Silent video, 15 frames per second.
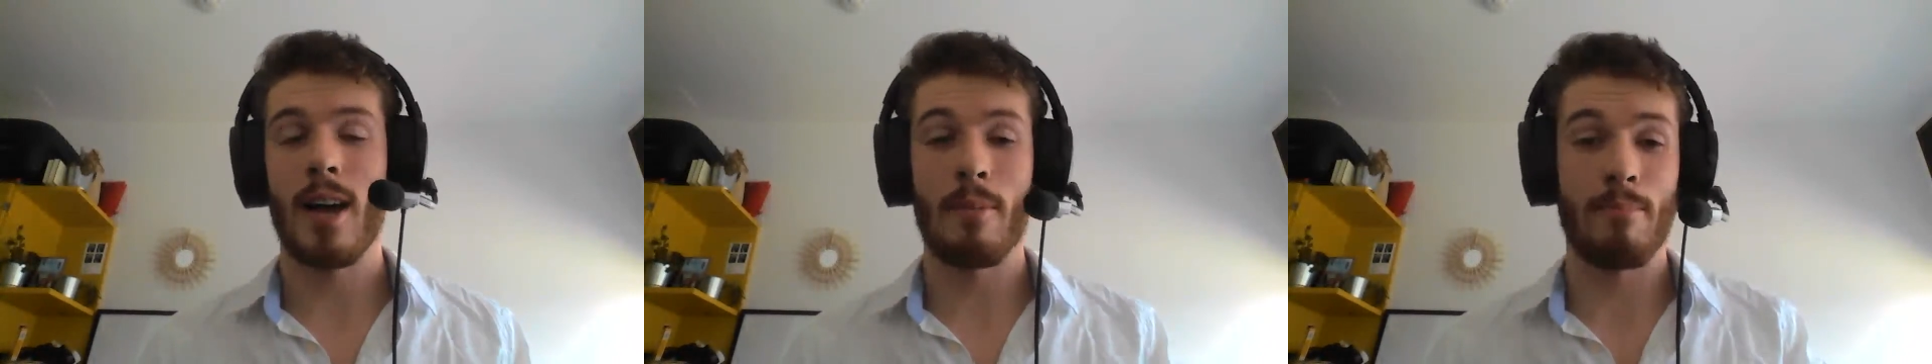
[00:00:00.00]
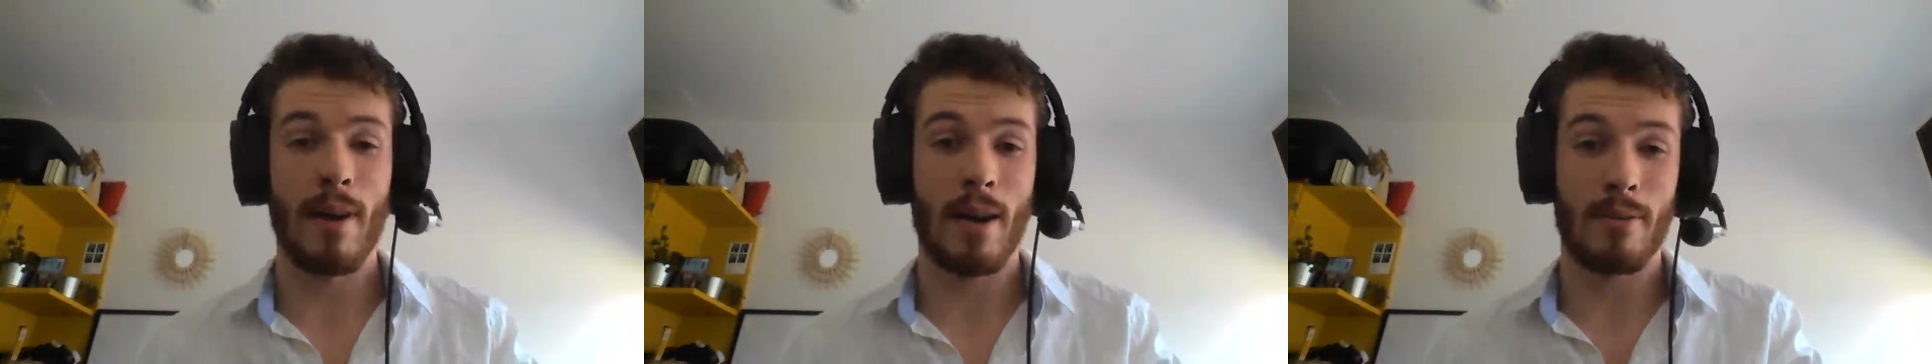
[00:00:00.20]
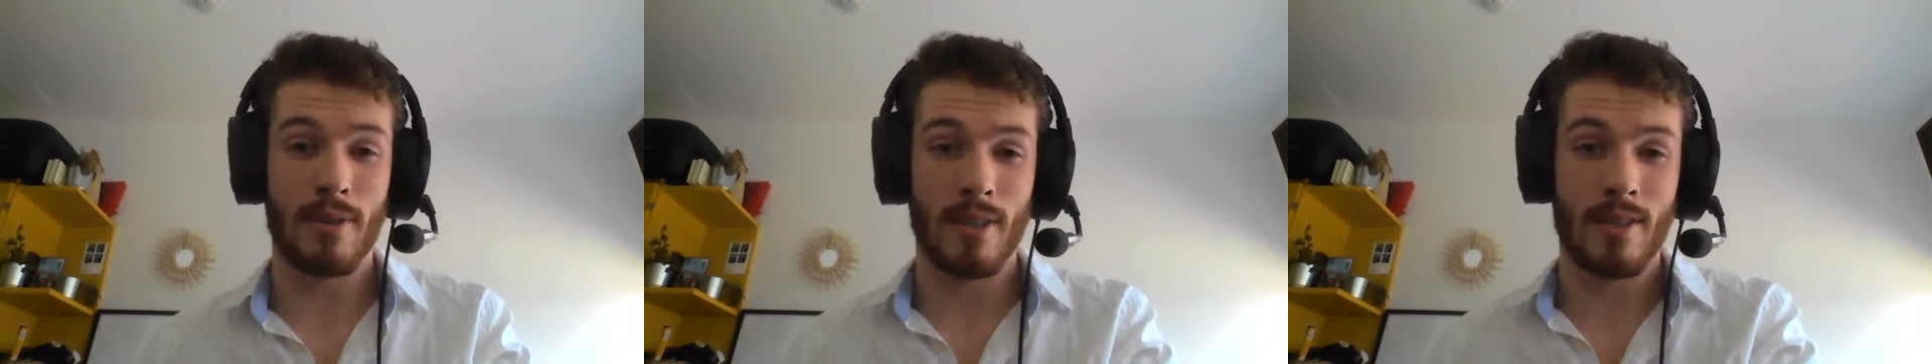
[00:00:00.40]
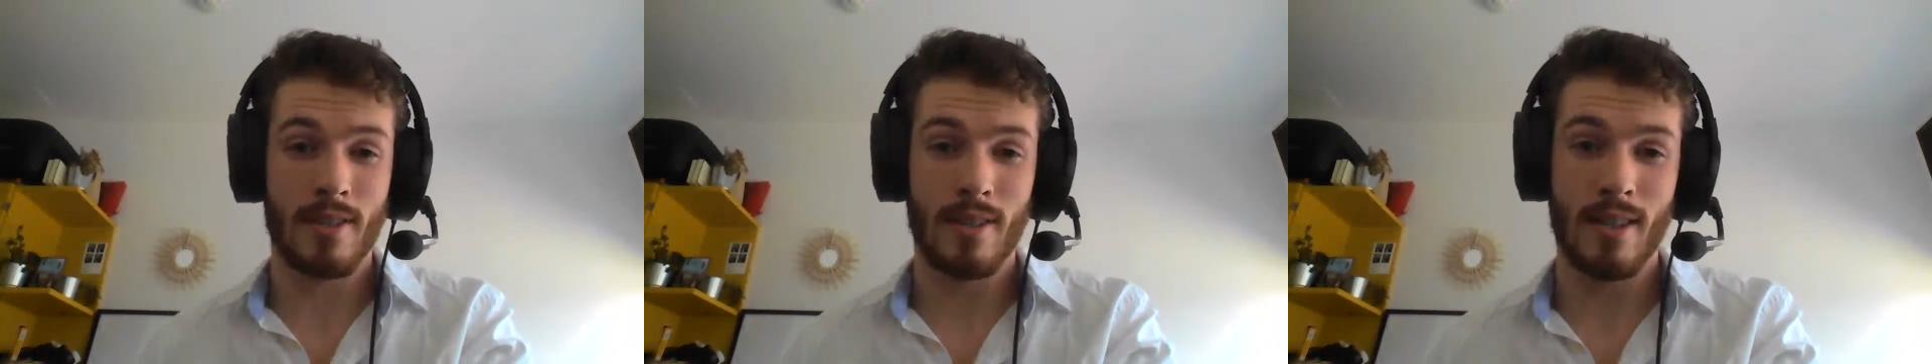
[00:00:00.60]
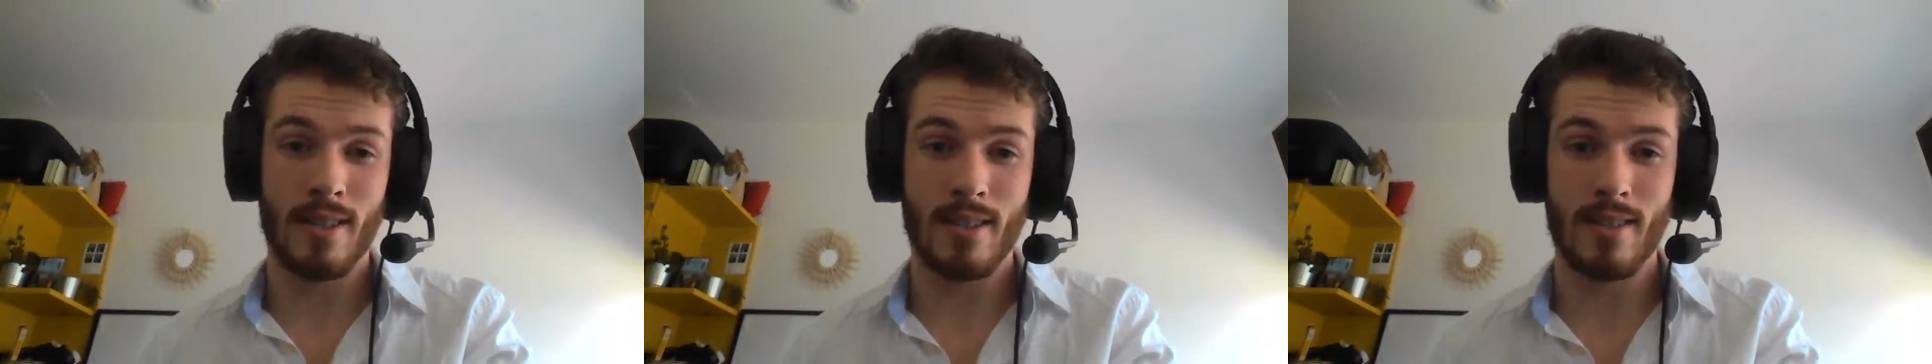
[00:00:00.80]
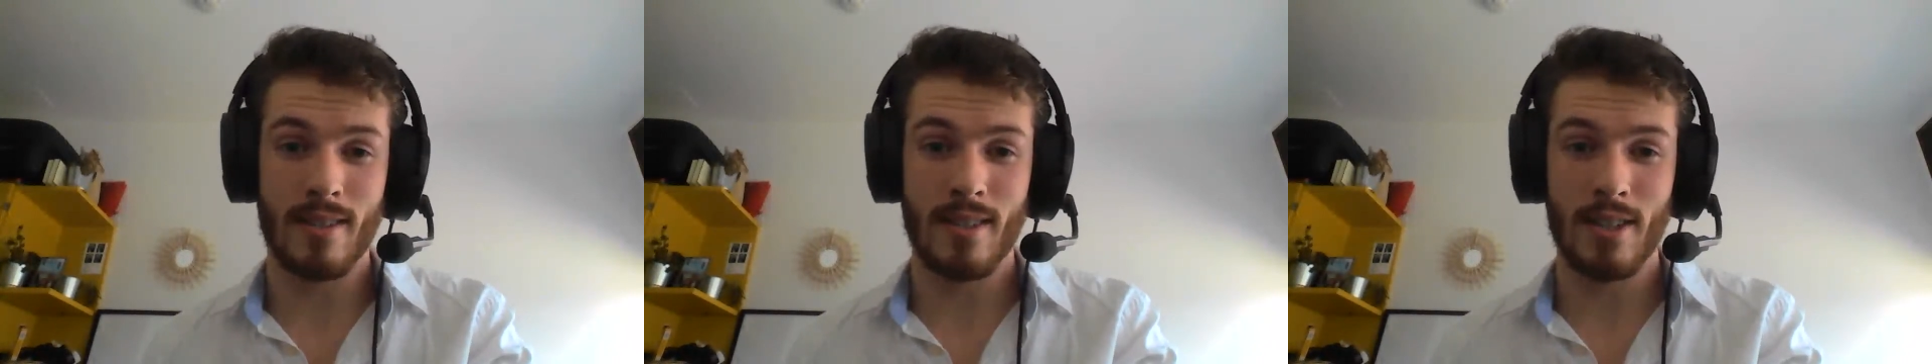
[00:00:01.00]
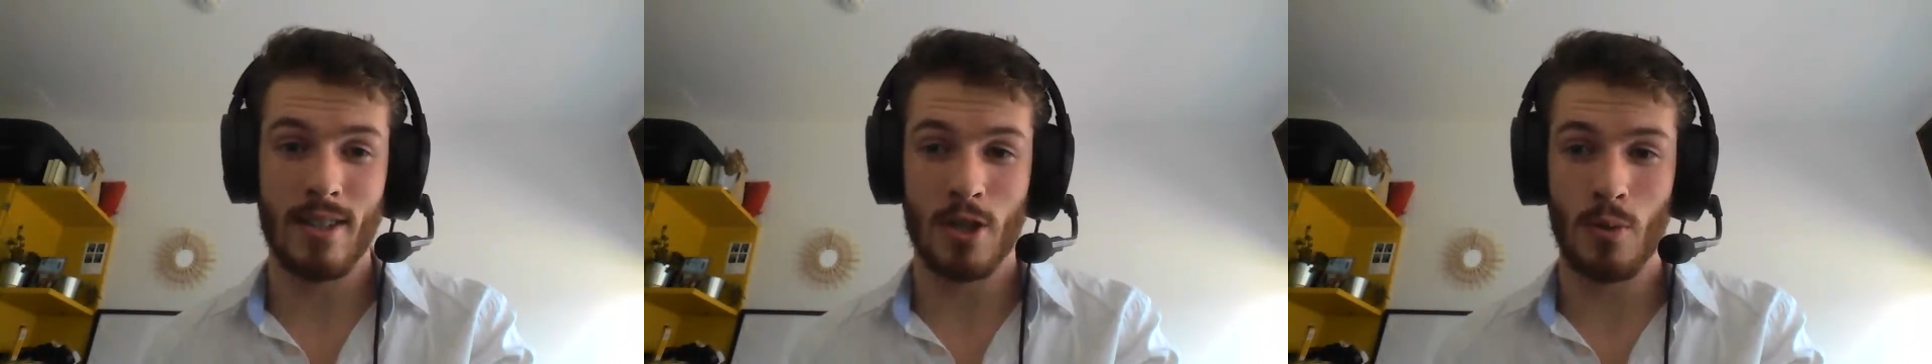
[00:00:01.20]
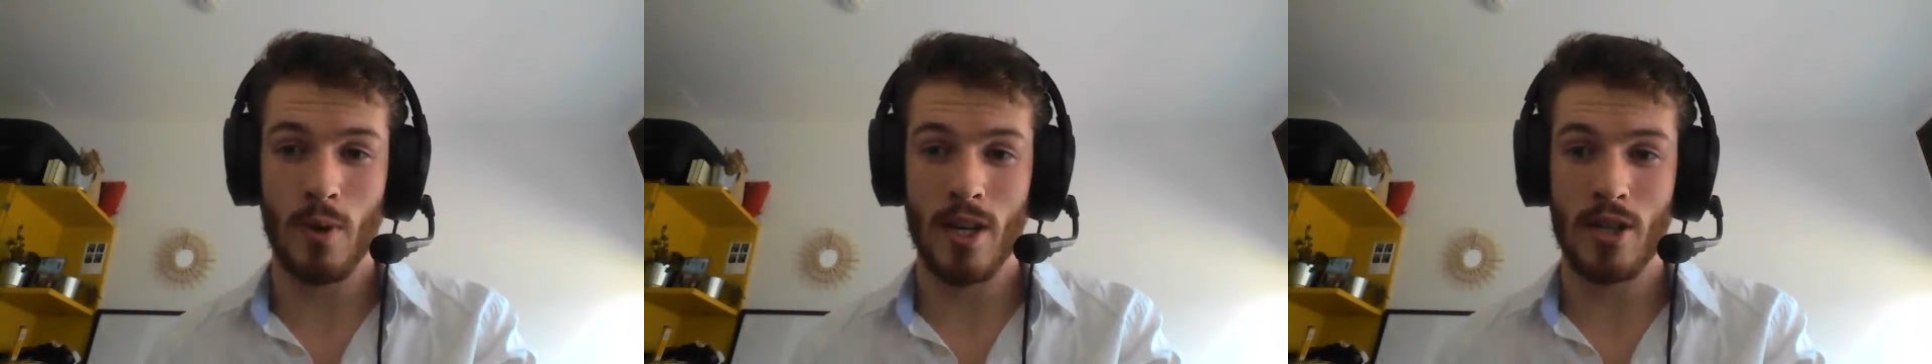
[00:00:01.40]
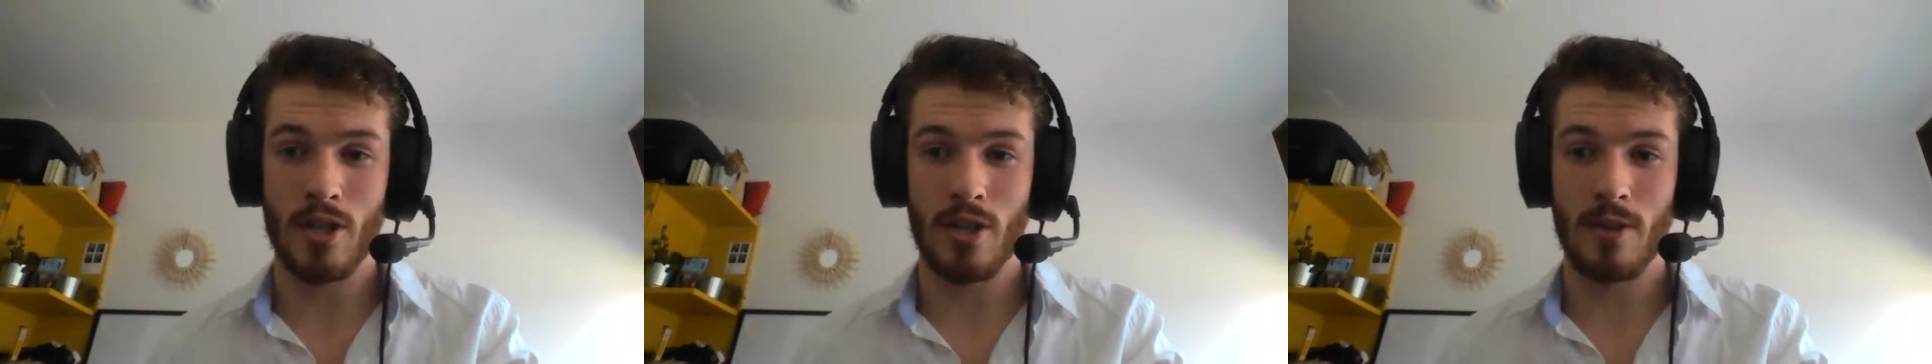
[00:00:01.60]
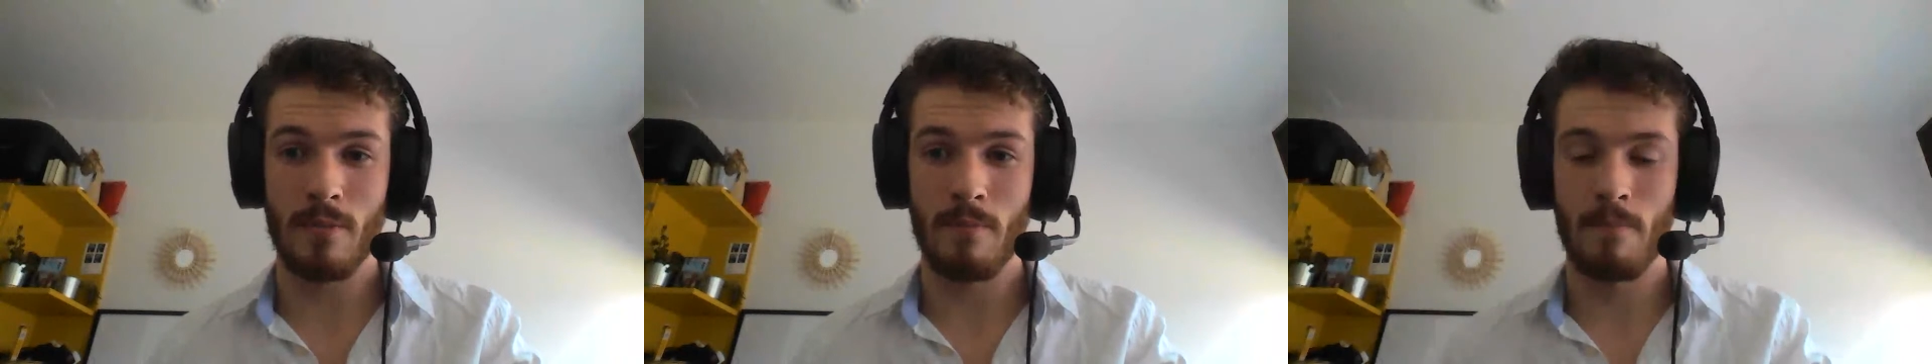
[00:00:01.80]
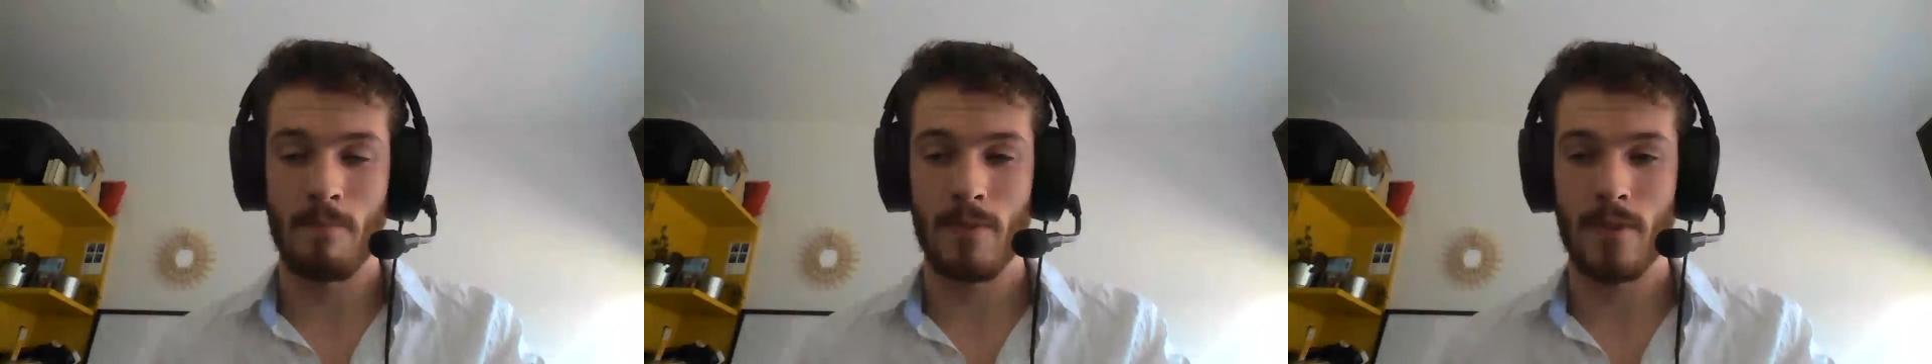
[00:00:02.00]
about a certain situation.